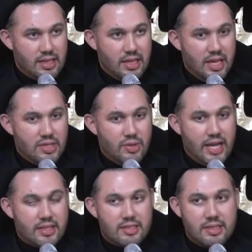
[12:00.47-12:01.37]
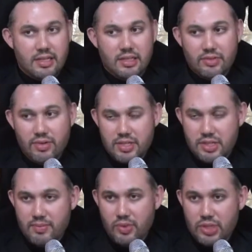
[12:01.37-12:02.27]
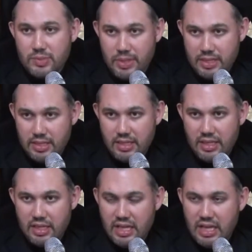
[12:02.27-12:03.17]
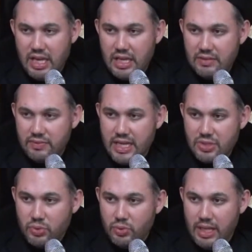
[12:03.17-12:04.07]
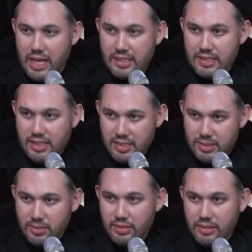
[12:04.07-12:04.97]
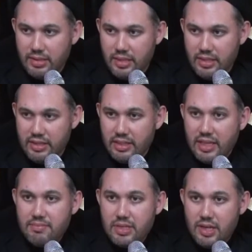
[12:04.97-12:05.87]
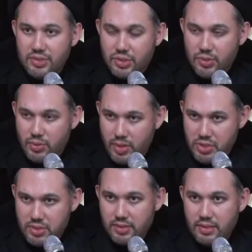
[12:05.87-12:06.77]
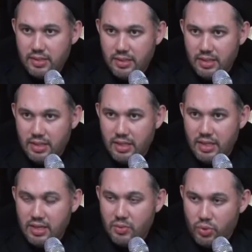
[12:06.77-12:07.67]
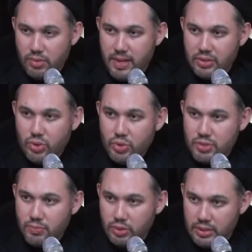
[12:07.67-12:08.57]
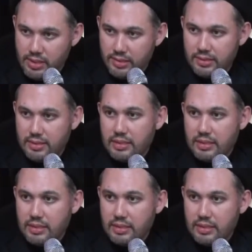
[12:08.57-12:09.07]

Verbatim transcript: and you accidentally raise them on a spear. And if that's all accidental, then let me ask you a question then. What about those small girls?